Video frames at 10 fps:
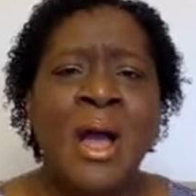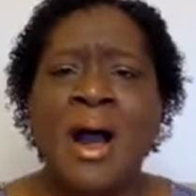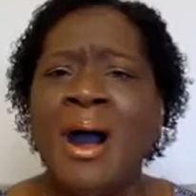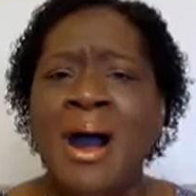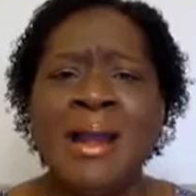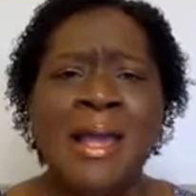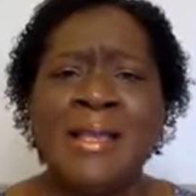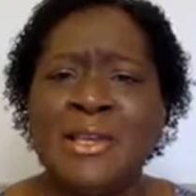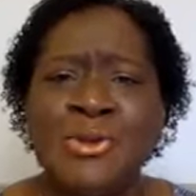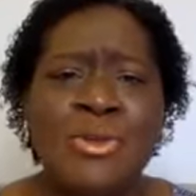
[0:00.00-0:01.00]

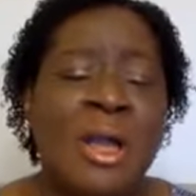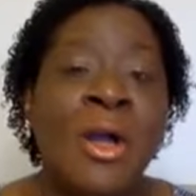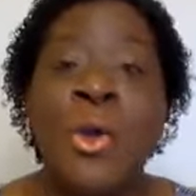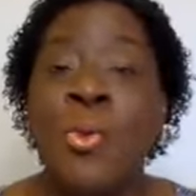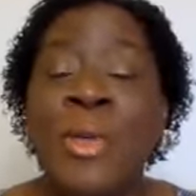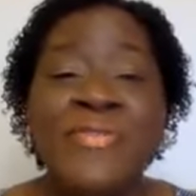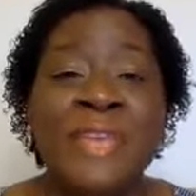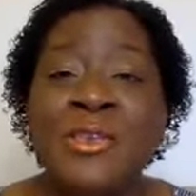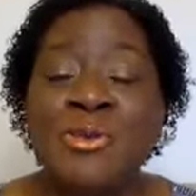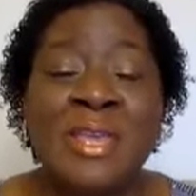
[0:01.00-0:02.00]
Hallelujah. We
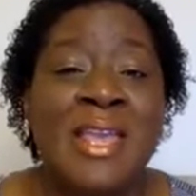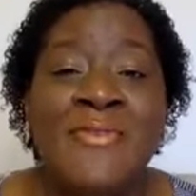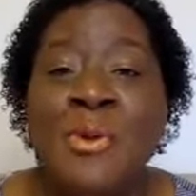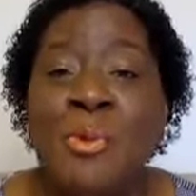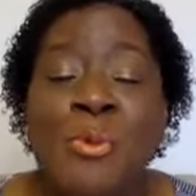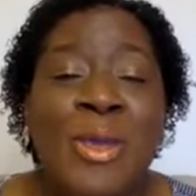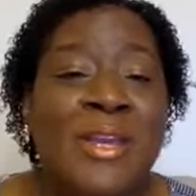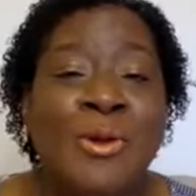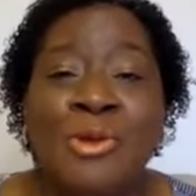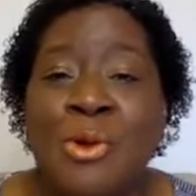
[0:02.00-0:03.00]
thank you that even when we
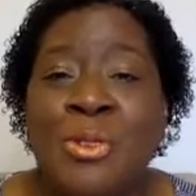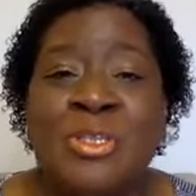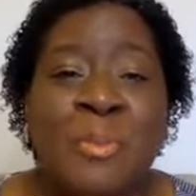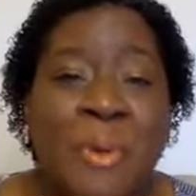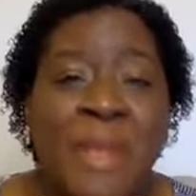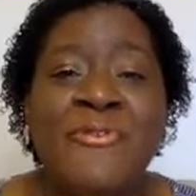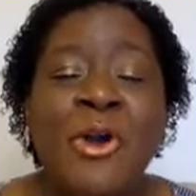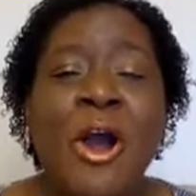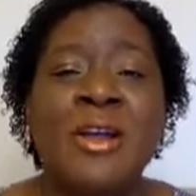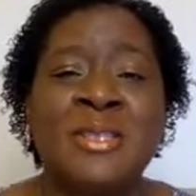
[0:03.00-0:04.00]
don't know what to pray for
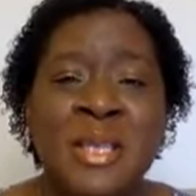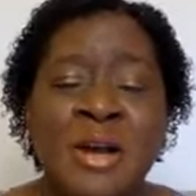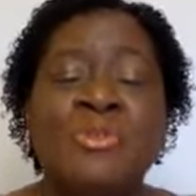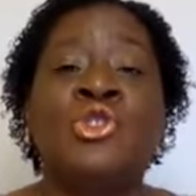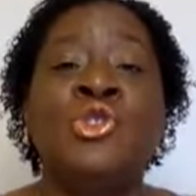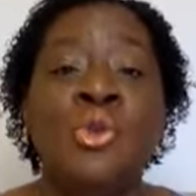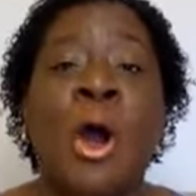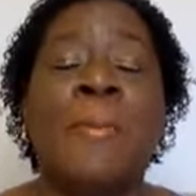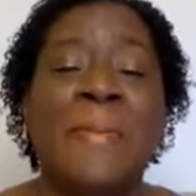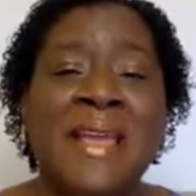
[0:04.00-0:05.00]
ourselves, you
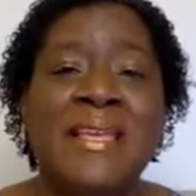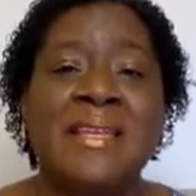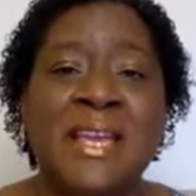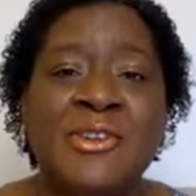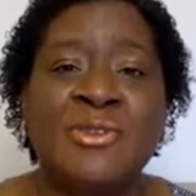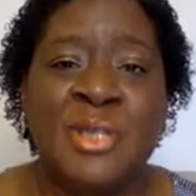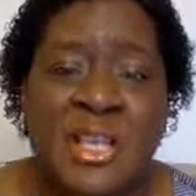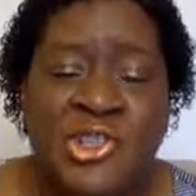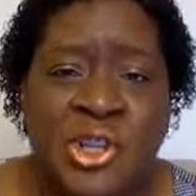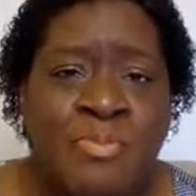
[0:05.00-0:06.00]
are making
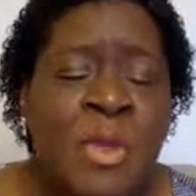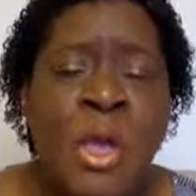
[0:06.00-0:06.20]
intercession.